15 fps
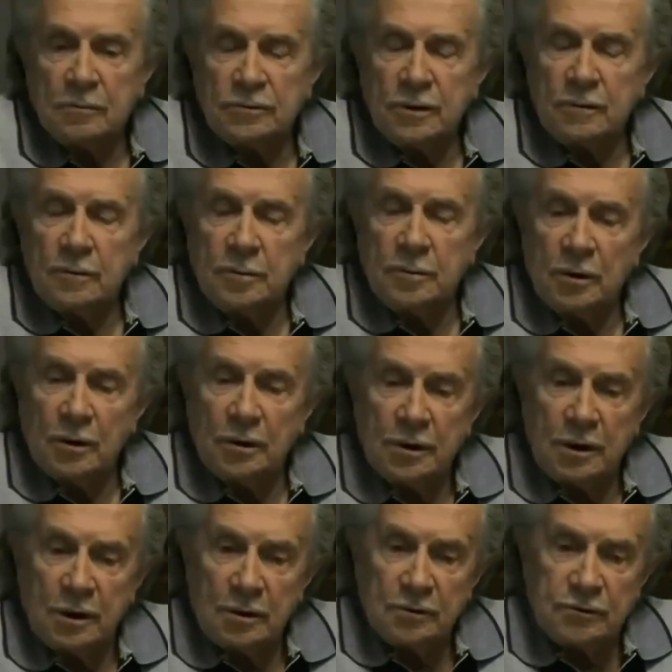It was even
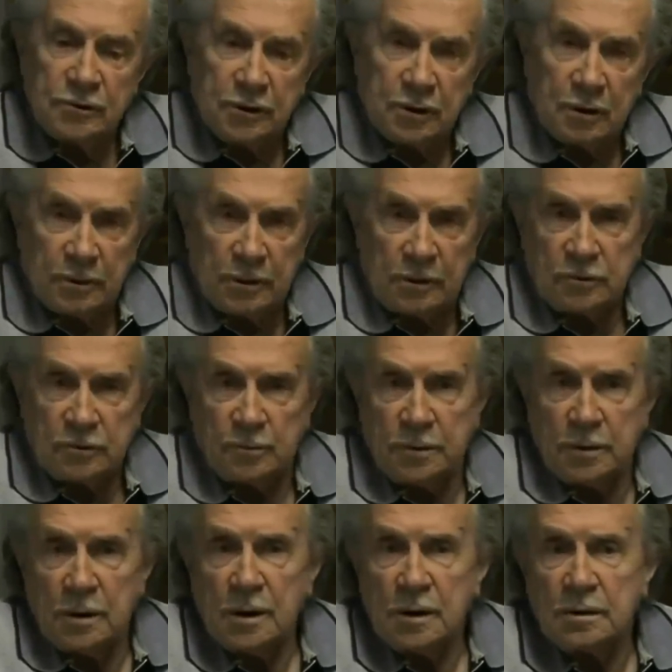beyond the energy company.
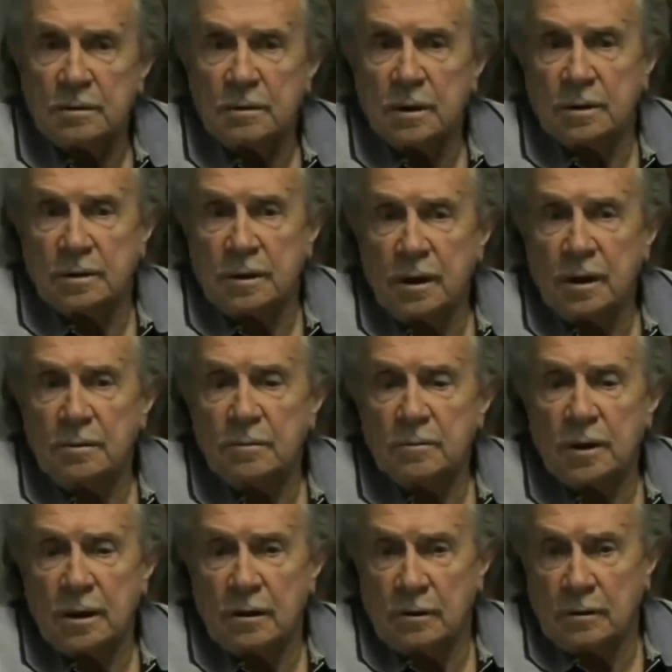It
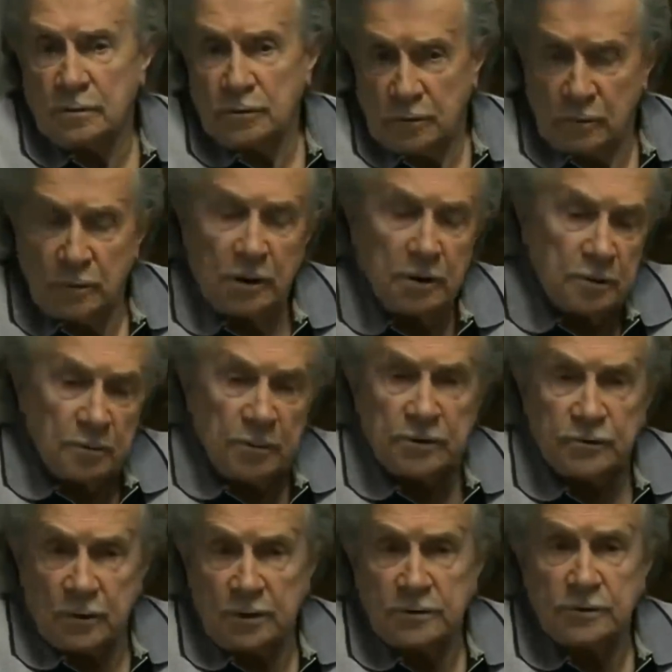came down to, and it can be
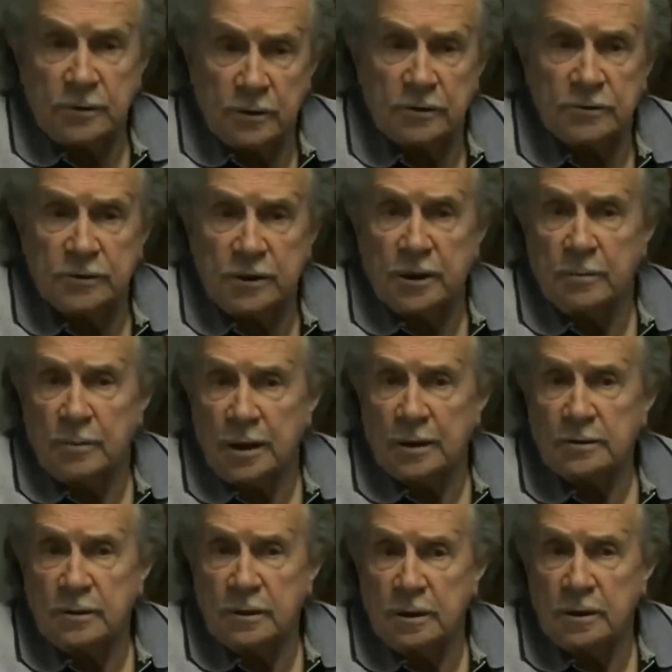traced to this day,
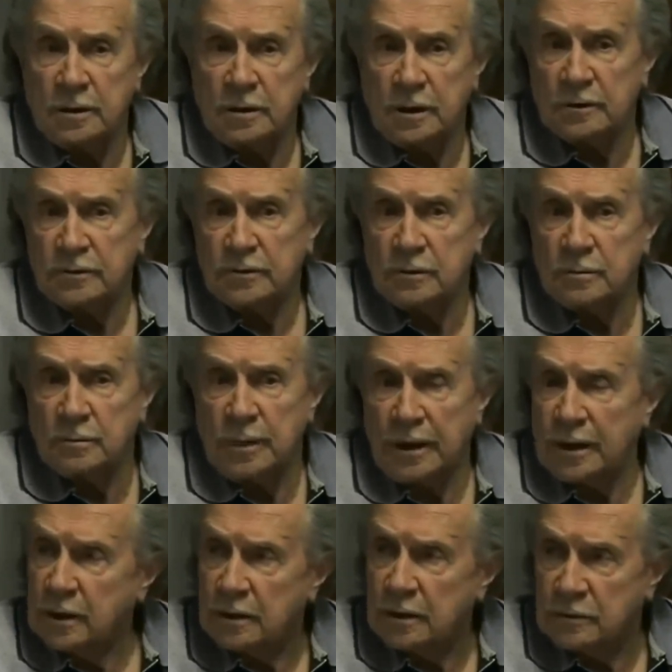back to the international
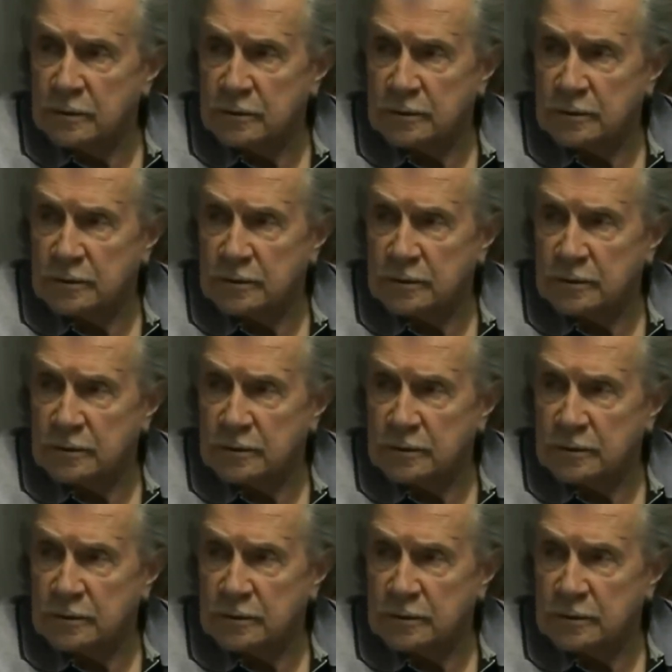banking